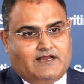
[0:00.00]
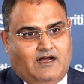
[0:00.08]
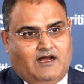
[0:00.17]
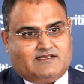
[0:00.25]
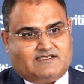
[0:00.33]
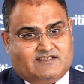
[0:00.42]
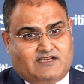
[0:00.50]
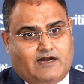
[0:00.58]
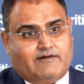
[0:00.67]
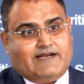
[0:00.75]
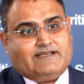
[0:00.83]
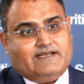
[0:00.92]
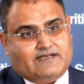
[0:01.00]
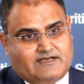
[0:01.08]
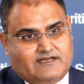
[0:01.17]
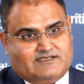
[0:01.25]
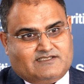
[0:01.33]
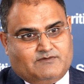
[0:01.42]
asked, directing the
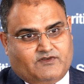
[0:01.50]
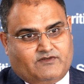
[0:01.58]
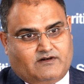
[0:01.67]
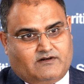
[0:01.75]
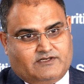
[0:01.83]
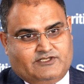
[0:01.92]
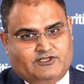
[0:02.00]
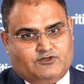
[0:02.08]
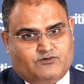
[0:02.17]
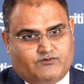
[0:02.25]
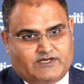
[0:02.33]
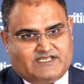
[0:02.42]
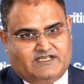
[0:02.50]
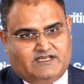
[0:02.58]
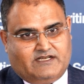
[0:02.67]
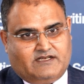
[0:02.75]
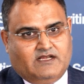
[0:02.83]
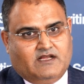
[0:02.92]
customs authority to
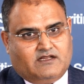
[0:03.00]
return